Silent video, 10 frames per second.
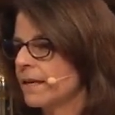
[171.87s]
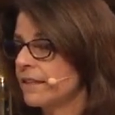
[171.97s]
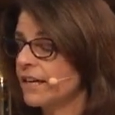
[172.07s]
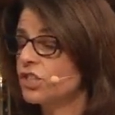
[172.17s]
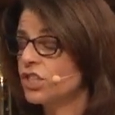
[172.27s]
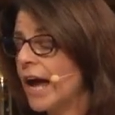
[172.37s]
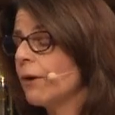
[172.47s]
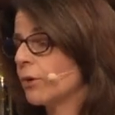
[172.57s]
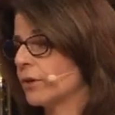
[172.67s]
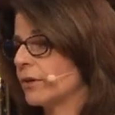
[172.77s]
They
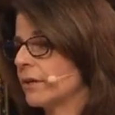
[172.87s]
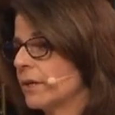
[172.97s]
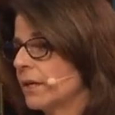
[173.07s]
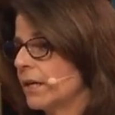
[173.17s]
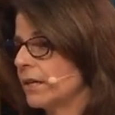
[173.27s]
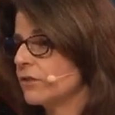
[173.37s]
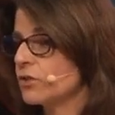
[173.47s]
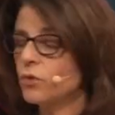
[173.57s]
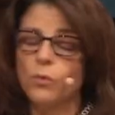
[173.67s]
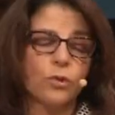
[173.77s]
showered in the
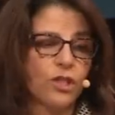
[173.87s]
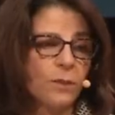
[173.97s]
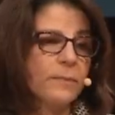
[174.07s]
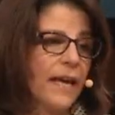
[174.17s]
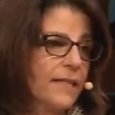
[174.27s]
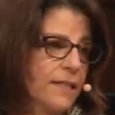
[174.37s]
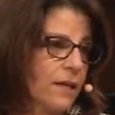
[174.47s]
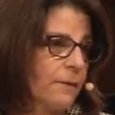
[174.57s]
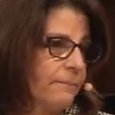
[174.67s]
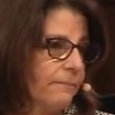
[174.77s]
school
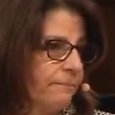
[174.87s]
gymnasium.